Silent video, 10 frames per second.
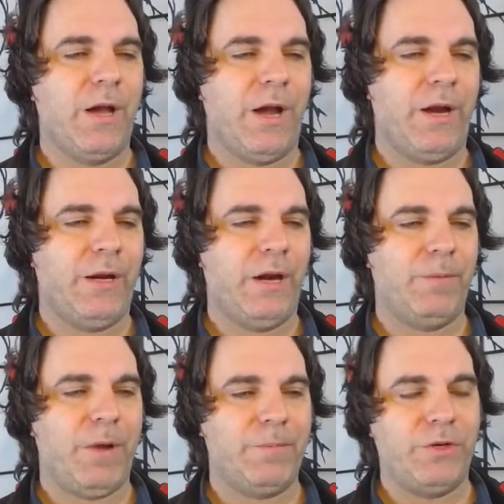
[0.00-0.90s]

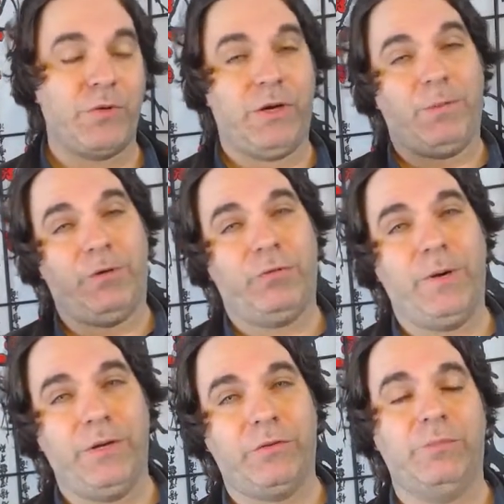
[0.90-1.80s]
I might be trying to
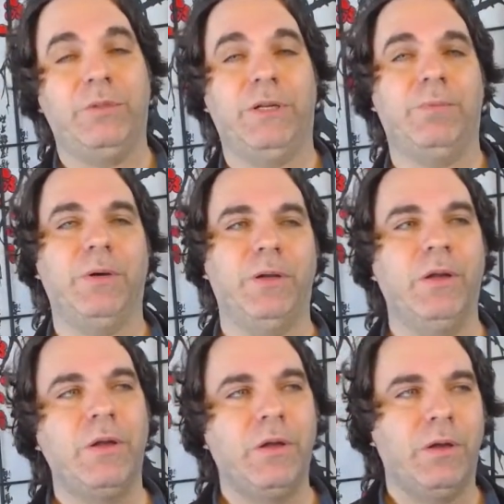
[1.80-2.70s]
persuade somebody, but
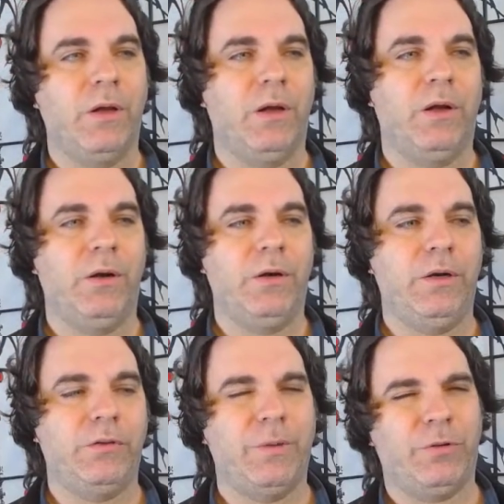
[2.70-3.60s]

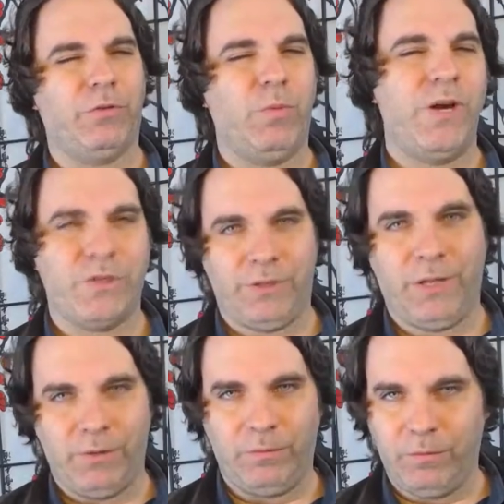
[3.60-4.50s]
it's not persuasion
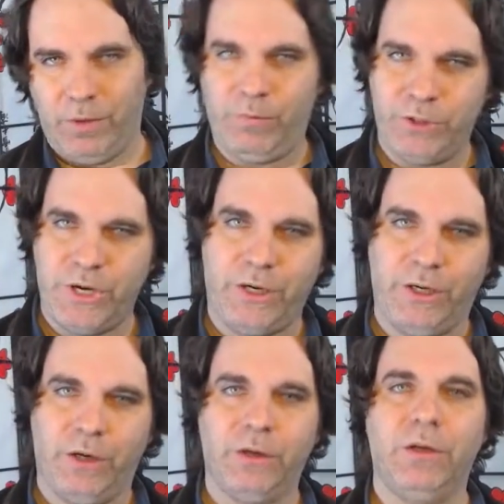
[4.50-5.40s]
that we're
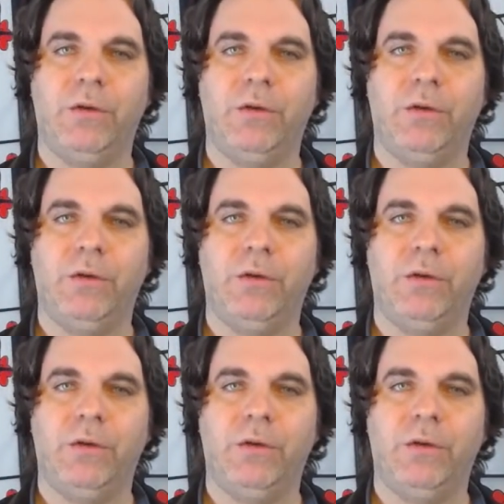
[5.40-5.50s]
checking.